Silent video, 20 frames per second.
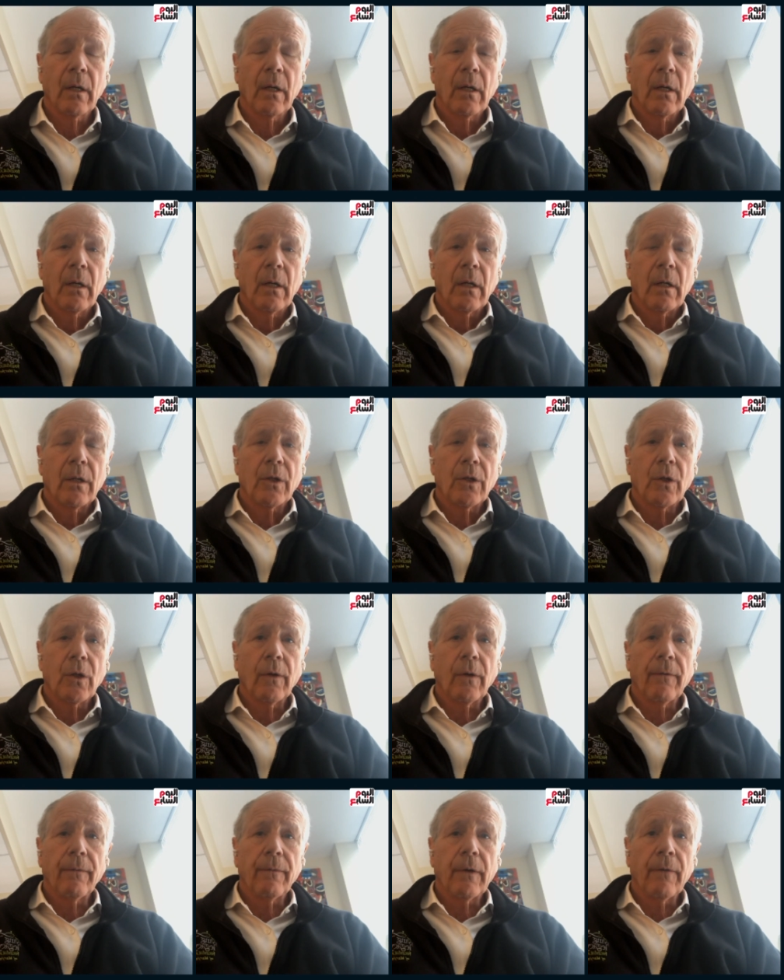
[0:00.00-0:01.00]
Yes.
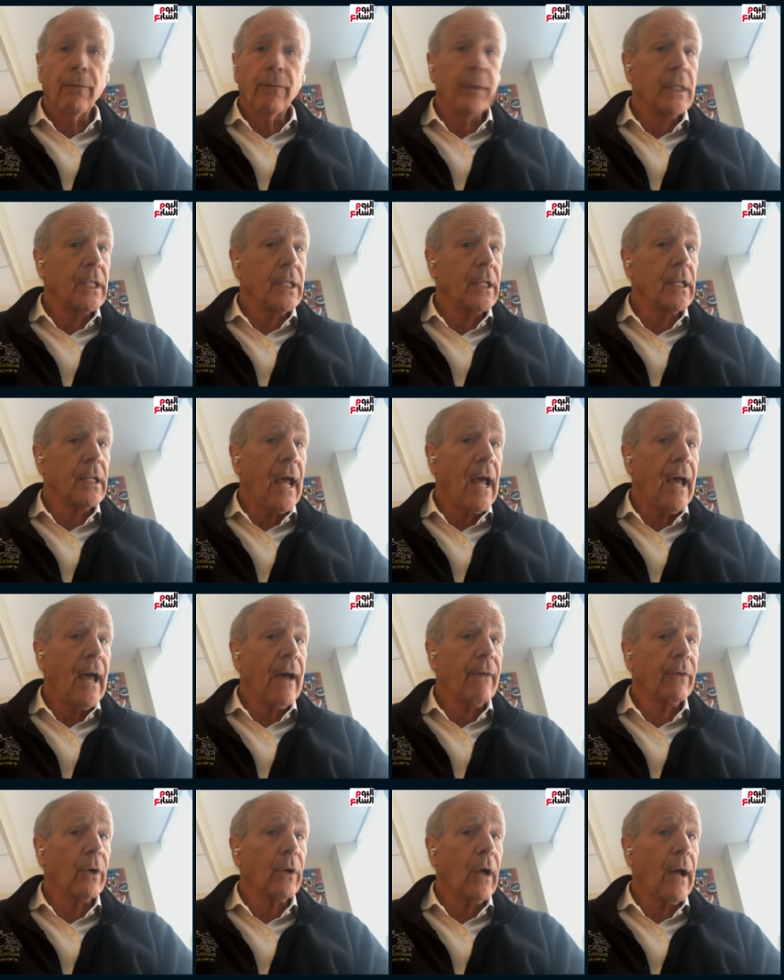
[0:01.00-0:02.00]
So if, if we didn't
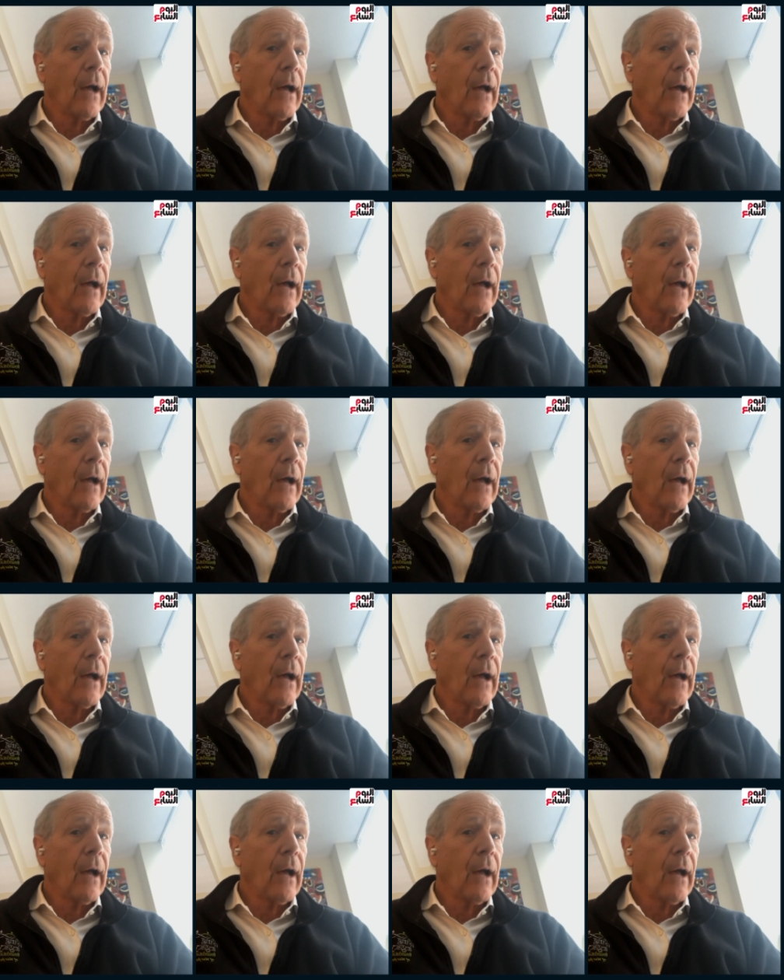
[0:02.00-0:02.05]
have an